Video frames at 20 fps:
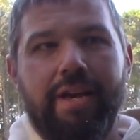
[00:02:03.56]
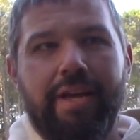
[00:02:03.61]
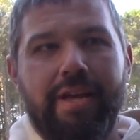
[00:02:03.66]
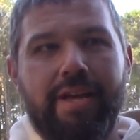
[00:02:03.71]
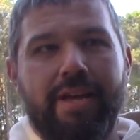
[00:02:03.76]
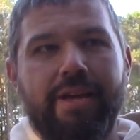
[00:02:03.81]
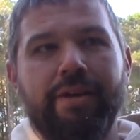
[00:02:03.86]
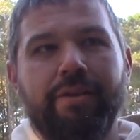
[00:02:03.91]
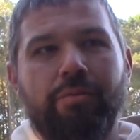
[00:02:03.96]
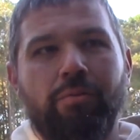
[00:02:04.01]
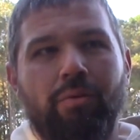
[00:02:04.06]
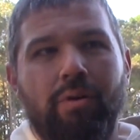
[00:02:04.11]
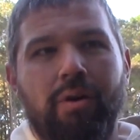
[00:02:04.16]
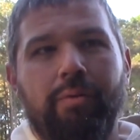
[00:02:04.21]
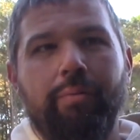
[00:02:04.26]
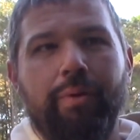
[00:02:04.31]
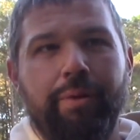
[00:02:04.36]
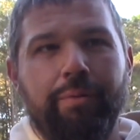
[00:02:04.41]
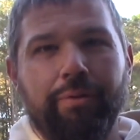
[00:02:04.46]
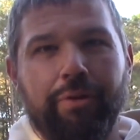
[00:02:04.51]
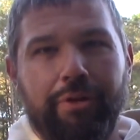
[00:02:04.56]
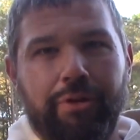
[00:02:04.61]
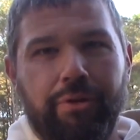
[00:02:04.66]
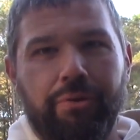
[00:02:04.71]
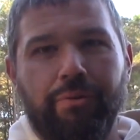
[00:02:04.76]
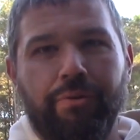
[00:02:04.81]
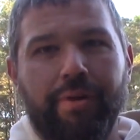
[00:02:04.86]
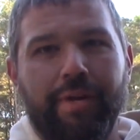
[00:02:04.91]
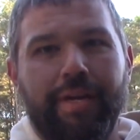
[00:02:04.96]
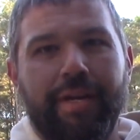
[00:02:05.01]
in what we were
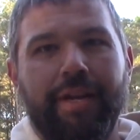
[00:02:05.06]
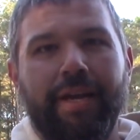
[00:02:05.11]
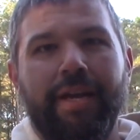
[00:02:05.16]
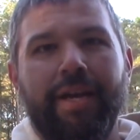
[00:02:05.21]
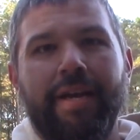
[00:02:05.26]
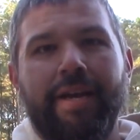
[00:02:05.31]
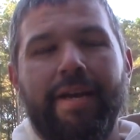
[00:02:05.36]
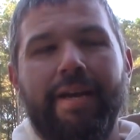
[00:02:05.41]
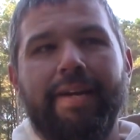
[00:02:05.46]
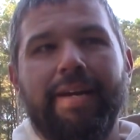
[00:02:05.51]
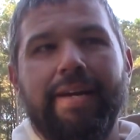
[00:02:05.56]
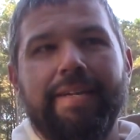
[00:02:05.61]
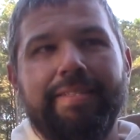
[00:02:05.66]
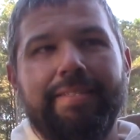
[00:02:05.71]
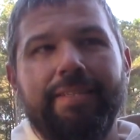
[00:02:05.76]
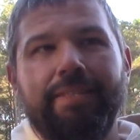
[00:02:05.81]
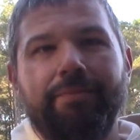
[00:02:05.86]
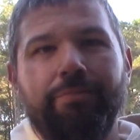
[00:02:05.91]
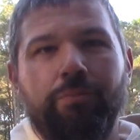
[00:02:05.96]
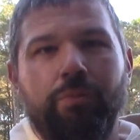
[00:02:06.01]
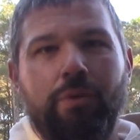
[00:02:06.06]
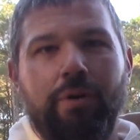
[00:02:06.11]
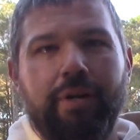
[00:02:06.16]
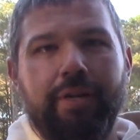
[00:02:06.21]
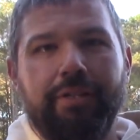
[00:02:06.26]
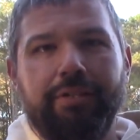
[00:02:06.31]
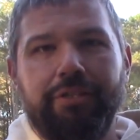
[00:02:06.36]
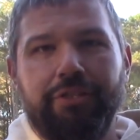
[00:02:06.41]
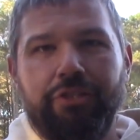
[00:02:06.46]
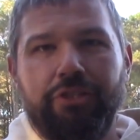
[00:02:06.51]
doing, and I didn't want
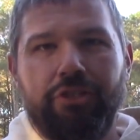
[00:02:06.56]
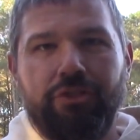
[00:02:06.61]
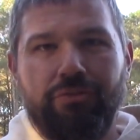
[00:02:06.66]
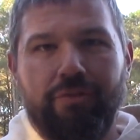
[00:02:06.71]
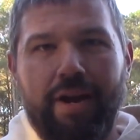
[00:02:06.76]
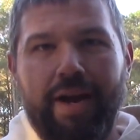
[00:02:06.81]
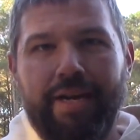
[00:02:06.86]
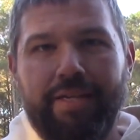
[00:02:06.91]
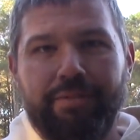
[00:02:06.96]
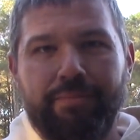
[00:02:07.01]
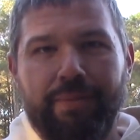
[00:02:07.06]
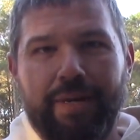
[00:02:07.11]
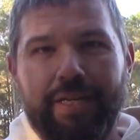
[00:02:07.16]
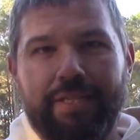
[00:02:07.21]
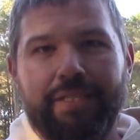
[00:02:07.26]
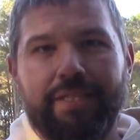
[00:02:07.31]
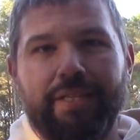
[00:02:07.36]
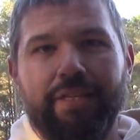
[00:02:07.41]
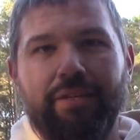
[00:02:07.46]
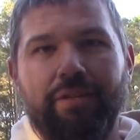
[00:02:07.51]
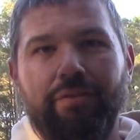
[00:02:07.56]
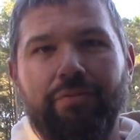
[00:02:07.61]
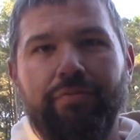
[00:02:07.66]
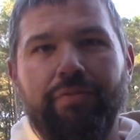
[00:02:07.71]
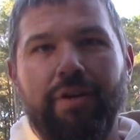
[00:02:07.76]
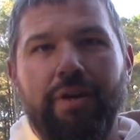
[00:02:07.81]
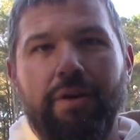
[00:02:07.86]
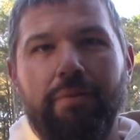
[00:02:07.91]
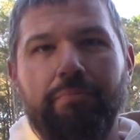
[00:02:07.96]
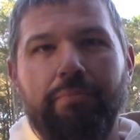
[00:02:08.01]
to distract myself
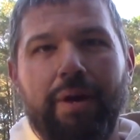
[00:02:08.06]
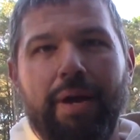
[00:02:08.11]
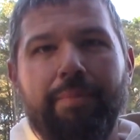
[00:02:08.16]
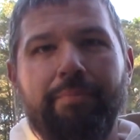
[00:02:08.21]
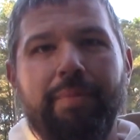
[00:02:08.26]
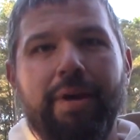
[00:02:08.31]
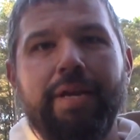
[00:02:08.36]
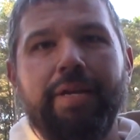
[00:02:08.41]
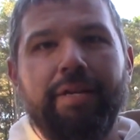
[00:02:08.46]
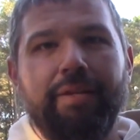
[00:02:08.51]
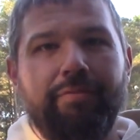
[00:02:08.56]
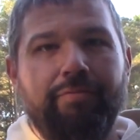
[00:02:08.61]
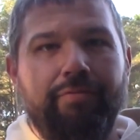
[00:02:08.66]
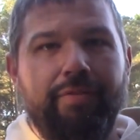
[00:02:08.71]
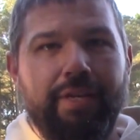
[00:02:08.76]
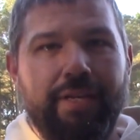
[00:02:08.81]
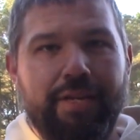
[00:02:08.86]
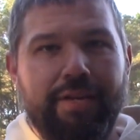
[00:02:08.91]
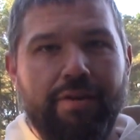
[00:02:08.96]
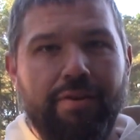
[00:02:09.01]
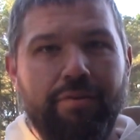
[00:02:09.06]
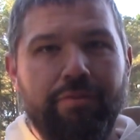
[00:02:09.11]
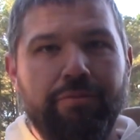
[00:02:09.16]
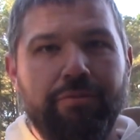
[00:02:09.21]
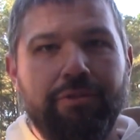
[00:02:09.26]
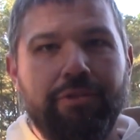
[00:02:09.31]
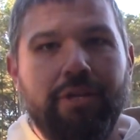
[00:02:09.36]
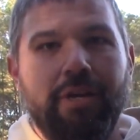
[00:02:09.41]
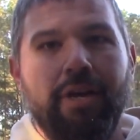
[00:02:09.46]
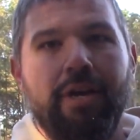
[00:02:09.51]
by making
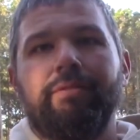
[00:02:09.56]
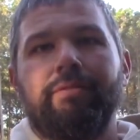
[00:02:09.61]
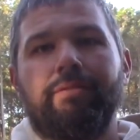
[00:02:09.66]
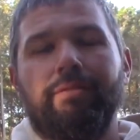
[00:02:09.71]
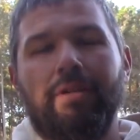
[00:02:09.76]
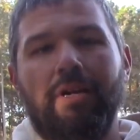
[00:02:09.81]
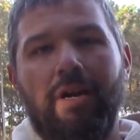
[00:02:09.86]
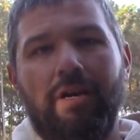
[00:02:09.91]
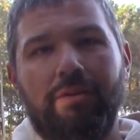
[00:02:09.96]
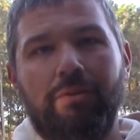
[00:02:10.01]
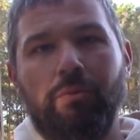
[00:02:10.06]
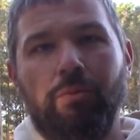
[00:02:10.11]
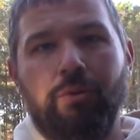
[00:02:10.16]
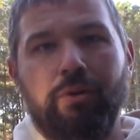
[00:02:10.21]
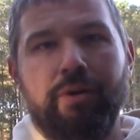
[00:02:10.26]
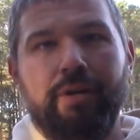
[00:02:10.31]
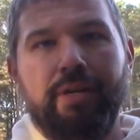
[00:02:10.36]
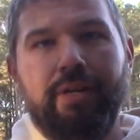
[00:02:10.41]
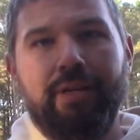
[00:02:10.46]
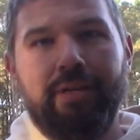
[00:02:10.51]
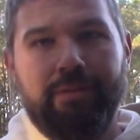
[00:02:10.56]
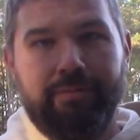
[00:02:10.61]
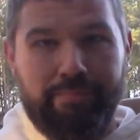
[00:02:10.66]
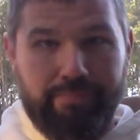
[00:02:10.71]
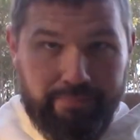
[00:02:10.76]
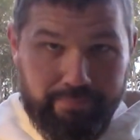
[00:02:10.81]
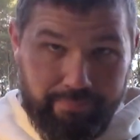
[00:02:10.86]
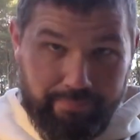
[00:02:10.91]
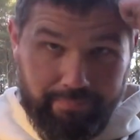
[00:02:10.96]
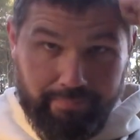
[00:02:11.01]
videos. Knock wood,
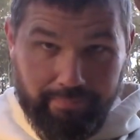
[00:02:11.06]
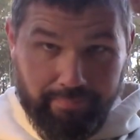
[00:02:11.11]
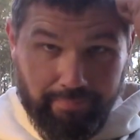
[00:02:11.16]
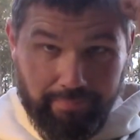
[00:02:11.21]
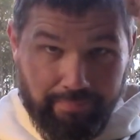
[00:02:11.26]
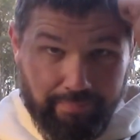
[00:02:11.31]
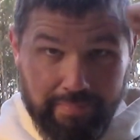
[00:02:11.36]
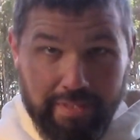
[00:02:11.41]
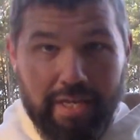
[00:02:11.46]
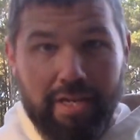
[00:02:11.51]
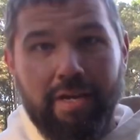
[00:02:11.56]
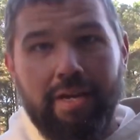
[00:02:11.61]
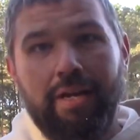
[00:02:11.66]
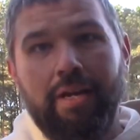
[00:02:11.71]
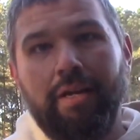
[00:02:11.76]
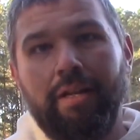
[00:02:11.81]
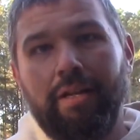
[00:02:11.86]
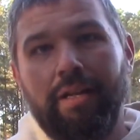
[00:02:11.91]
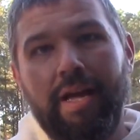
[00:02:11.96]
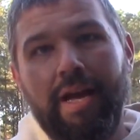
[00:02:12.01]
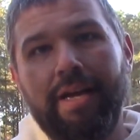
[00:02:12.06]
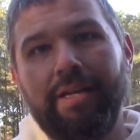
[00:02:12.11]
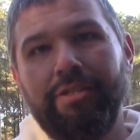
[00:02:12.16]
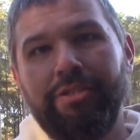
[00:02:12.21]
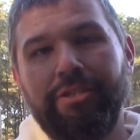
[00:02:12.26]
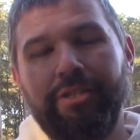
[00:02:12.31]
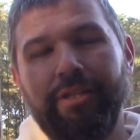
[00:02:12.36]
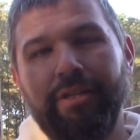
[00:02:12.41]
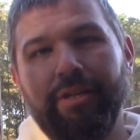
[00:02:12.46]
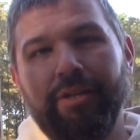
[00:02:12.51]

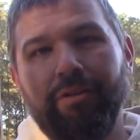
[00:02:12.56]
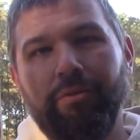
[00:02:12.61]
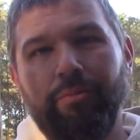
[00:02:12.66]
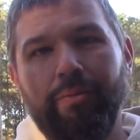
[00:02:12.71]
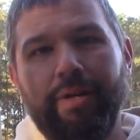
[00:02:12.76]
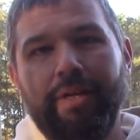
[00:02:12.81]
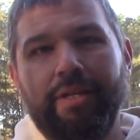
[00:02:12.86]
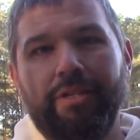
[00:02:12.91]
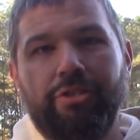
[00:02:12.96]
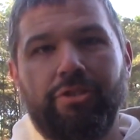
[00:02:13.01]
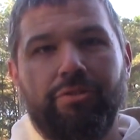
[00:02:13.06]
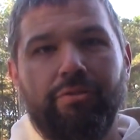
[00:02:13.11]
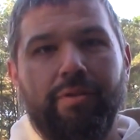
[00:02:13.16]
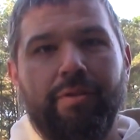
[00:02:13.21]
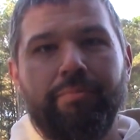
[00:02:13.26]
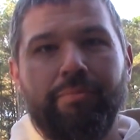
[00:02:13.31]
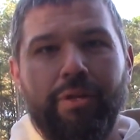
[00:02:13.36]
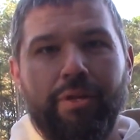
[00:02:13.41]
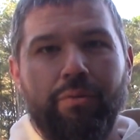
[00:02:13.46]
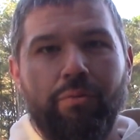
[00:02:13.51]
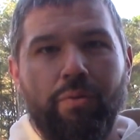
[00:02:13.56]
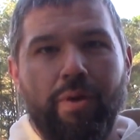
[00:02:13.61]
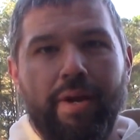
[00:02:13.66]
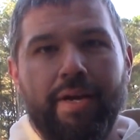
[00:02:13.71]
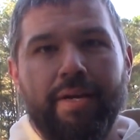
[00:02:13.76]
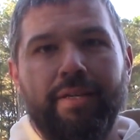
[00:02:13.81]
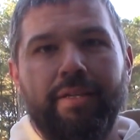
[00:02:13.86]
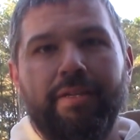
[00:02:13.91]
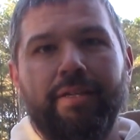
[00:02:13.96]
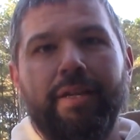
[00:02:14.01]
last year went extremely
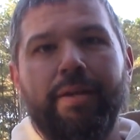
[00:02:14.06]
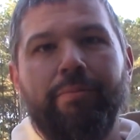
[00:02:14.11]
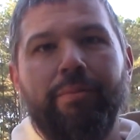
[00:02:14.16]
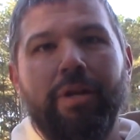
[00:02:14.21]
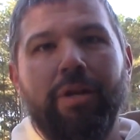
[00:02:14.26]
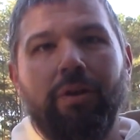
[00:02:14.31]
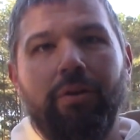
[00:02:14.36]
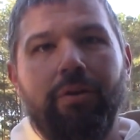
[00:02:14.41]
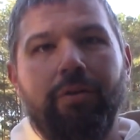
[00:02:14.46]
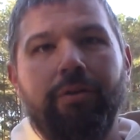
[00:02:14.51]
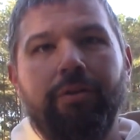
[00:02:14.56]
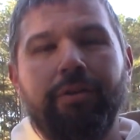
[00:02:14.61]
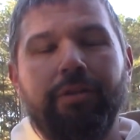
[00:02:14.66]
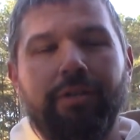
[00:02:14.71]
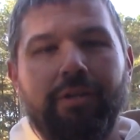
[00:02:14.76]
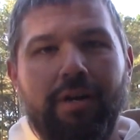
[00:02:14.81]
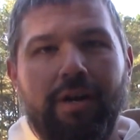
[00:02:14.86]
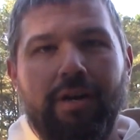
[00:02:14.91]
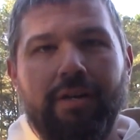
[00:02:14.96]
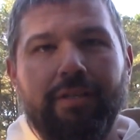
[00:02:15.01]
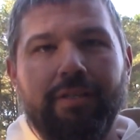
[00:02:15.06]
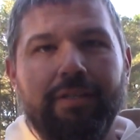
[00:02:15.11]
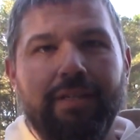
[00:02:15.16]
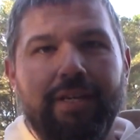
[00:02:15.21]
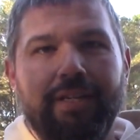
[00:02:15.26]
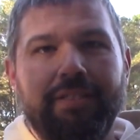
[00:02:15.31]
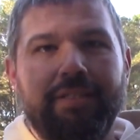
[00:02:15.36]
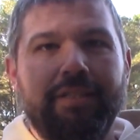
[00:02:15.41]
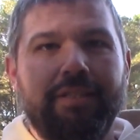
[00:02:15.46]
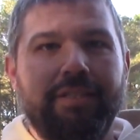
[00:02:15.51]
well, and we learned a lot of
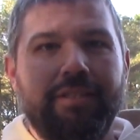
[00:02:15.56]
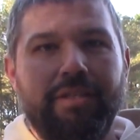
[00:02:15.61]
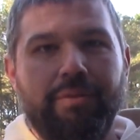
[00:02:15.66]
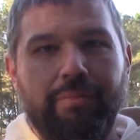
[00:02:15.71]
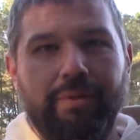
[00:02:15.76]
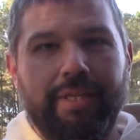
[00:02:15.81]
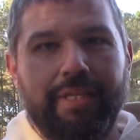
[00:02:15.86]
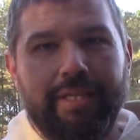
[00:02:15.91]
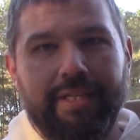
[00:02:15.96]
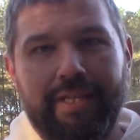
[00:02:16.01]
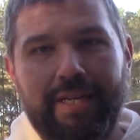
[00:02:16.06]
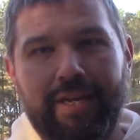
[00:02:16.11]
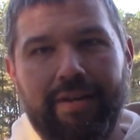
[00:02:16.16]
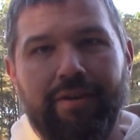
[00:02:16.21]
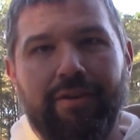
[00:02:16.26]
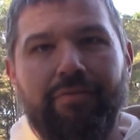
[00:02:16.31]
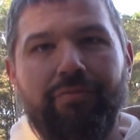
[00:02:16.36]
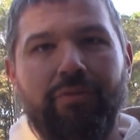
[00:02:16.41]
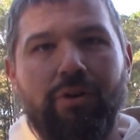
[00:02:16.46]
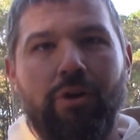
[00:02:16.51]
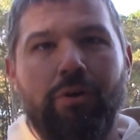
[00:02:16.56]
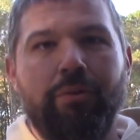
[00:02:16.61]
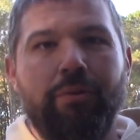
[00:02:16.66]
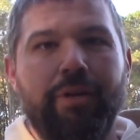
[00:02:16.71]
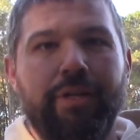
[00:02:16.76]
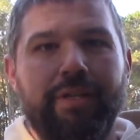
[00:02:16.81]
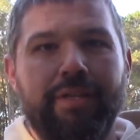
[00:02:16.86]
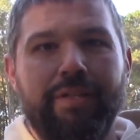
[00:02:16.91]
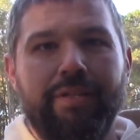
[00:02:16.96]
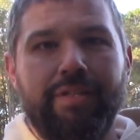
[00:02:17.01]
lessons that we can carry forward
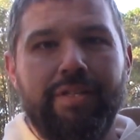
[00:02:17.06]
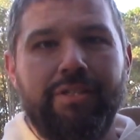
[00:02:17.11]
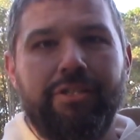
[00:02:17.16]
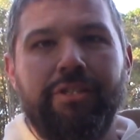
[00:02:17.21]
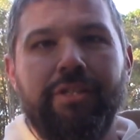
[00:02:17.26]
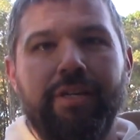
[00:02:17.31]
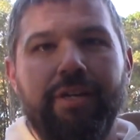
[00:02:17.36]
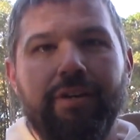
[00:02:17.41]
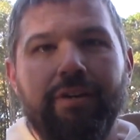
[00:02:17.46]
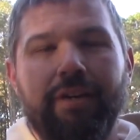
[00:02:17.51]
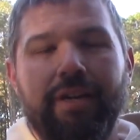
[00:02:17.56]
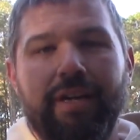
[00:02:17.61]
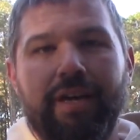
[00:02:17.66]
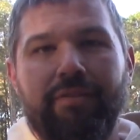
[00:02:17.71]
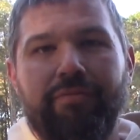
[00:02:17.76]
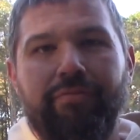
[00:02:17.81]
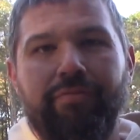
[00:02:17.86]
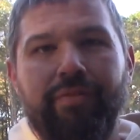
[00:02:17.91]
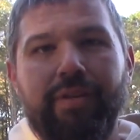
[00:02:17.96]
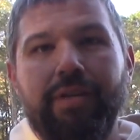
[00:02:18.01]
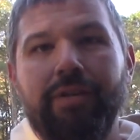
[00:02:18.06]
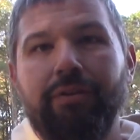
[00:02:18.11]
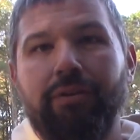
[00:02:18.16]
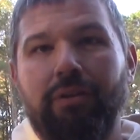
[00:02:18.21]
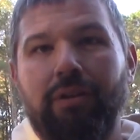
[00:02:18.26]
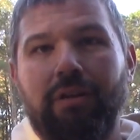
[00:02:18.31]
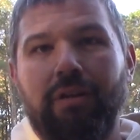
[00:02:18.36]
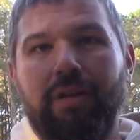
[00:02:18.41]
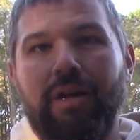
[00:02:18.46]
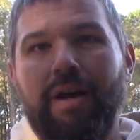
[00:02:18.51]
into this year, and I feel
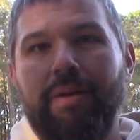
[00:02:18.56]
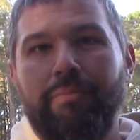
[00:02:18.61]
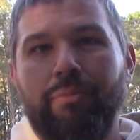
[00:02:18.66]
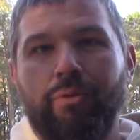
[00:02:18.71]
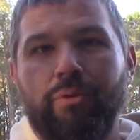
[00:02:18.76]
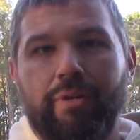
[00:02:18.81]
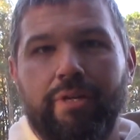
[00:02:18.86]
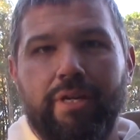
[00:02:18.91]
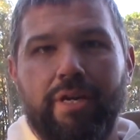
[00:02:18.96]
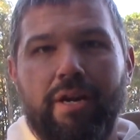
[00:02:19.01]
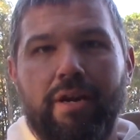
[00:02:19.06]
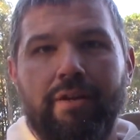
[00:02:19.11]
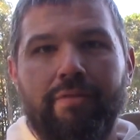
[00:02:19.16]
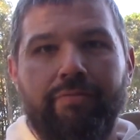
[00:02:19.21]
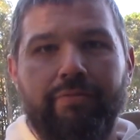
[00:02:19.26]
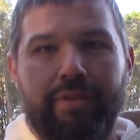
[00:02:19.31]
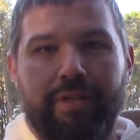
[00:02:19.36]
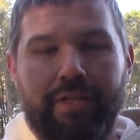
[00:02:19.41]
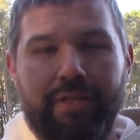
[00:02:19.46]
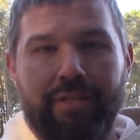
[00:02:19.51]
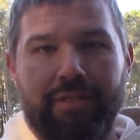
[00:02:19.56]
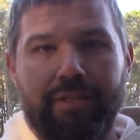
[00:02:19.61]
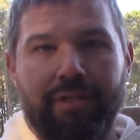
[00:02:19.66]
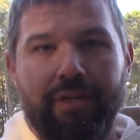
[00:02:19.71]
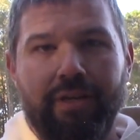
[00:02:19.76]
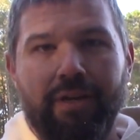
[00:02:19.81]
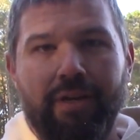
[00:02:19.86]
a lot more confident.